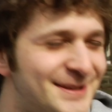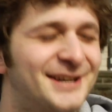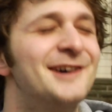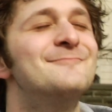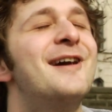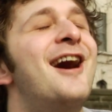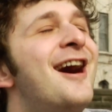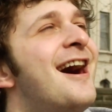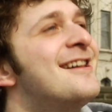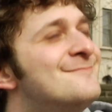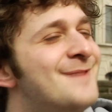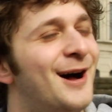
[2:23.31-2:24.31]
Come
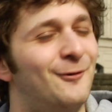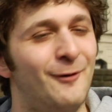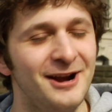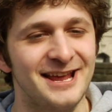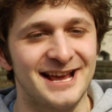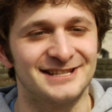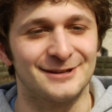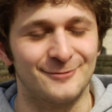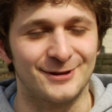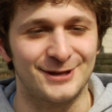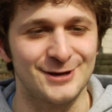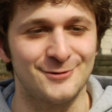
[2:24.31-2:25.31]
on, Mel. What is it
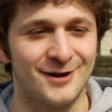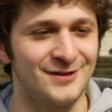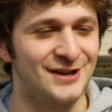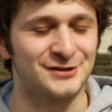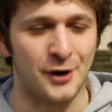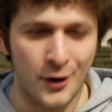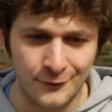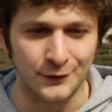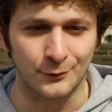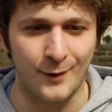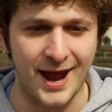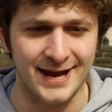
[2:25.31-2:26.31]
with you and these
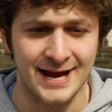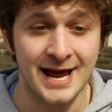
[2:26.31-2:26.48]
overweight